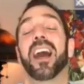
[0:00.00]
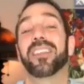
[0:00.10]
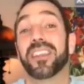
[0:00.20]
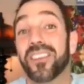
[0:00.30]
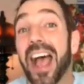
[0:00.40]

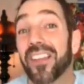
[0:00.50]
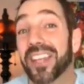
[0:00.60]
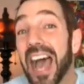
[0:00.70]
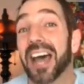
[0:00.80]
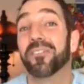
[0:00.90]
the
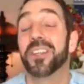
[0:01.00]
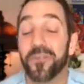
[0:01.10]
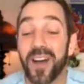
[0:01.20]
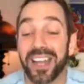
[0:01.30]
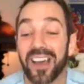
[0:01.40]
child of God. When
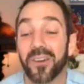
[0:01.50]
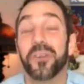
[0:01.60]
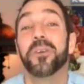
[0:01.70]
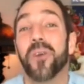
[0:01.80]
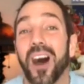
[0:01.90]
you find out
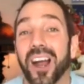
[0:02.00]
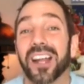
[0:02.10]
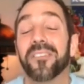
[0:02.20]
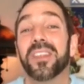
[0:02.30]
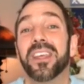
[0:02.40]
who you
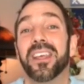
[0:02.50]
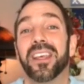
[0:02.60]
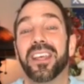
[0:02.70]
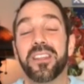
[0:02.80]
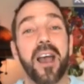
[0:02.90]
are,
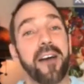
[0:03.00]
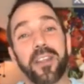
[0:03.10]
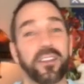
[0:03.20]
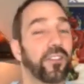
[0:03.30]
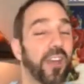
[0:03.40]
and you
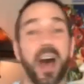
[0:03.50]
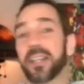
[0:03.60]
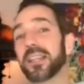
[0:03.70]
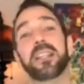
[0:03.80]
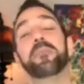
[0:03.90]
have this
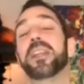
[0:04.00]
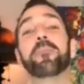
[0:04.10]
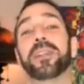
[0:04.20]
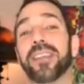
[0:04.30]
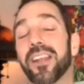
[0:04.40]

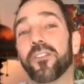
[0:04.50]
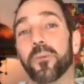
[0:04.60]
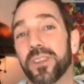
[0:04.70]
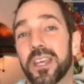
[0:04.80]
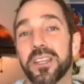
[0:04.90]
unlimited
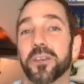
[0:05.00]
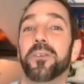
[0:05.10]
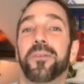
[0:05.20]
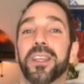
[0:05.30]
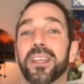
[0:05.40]
potential within
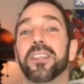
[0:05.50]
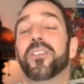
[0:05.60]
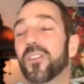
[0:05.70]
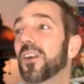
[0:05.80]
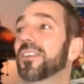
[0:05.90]
you,
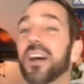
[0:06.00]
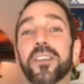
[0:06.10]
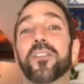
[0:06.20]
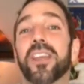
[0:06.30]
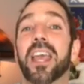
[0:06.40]
you start to
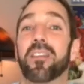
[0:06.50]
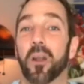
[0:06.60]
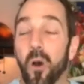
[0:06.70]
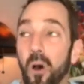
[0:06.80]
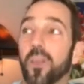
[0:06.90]
understand
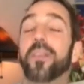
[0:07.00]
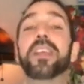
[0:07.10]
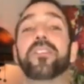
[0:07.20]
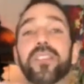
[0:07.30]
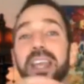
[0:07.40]
that all of
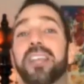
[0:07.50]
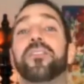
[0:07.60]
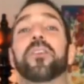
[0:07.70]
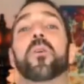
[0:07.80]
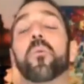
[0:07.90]
these
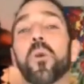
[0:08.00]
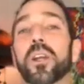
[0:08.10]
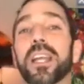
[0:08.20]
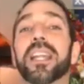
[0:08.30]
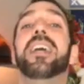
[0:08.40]
things are
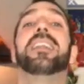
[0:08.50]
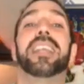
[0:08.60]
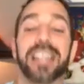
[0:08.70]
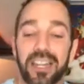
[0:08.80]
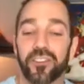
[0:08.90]
working
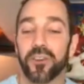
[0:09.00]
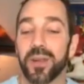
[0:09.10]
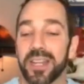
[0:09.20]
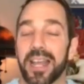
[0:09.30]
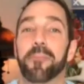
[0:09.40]
to get
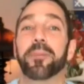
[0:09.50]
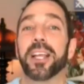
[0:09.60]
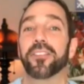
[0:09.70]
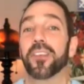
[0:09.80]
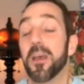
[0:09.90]
you in that
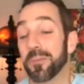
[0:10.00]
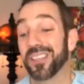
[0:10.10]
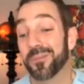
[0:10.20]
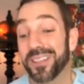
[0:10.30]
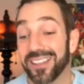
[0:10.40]
place.
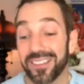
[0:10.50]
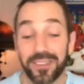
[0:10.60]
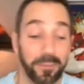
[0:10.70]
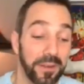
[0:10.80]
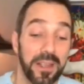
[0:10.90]
Because let me tell you
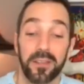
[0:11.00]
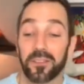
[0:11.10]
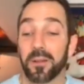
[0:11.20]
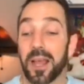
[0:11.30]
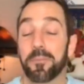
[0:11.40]
something.
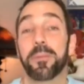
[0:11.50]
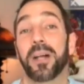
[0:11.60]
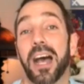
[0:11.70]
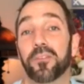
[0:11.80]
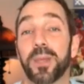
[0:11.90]
So a lot of
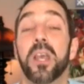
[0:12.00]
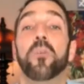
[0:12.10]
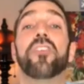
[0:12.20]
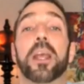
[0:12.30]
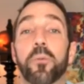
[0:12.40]
people ask me,
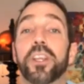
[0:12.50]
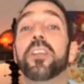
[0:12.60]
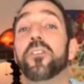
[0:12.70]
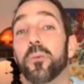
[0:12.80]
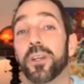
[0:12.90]
Jacob, what
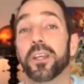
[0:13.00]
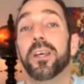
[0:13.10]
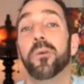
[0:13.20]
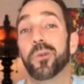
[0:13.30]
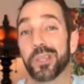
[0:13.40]
are you gonna do
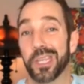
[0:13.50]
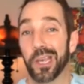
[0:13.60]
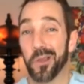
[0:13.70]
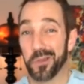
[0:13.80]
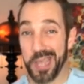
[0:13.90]
when
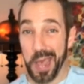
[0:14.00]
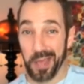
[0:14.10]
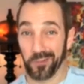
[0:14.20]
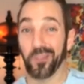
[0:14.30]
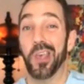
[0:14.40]
the
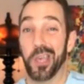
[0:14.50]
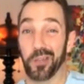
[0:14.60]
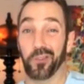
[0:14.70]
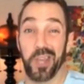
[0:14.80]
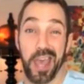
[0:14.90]
S
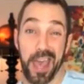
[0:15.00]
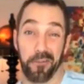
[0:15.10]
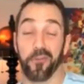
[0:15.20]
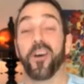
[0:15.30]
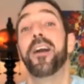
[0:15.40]
hits the
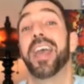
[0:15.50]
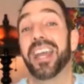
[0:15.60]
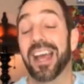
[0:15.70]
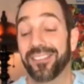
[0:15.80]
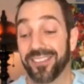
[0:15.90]
F?
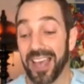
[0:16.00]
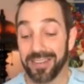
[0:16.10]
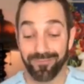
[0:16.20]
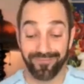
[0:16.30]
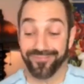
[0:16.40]
And I
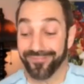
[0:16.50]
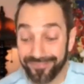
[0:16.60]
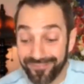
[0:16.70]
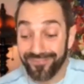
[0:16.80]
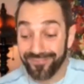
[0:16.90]
say,
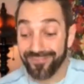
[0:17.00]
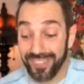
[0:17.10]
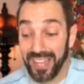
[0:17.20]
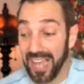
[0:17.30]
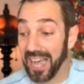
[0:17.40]

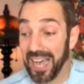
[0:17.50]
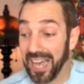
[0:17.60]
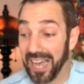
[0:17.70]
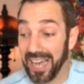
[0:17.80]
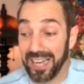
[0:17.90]

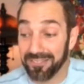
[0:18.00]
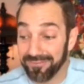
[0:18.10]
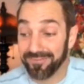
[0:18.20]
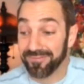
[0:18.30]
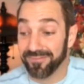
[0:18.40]

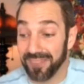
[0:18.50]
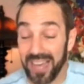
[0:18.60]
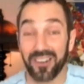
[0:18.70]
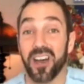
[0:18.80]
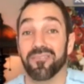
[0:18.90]
I
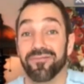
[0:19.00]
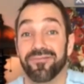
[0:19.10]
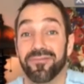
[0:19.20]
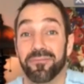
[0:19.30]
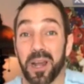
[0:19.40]
don't
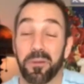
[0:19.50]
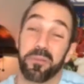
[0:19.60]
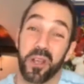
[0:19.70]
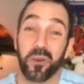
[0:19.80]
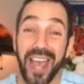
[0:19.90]
know, but I'm
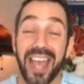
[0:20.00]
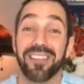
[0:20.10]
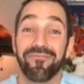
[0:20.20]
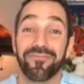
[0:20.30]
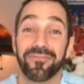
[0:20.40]
gonna be
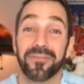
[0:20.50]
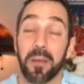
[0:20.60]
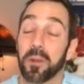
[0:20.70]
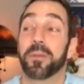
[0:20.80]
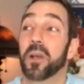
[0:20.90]
okay.
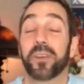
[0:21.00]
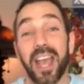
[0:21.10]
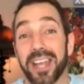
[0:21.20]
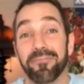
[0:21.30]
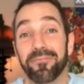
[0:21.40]
I'm gonna be
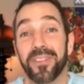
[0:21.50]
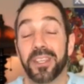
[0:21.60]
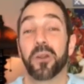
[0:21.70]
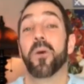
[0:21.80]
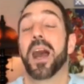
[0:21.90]
okay.
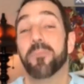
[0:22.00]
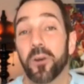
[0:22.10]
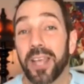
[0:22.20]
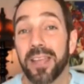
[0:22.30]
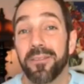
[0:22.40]
You know why
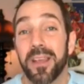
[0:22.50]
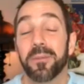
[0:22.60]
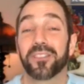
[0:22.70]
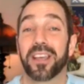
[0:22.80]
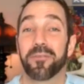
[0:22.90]
I'm okay?
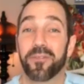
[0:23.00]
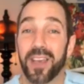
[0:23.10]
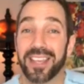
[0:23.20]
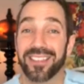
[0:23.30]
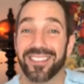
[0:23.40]
Because I have
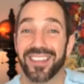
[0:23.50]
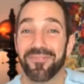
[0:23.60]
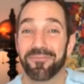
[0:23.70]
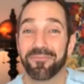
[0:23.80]
faith.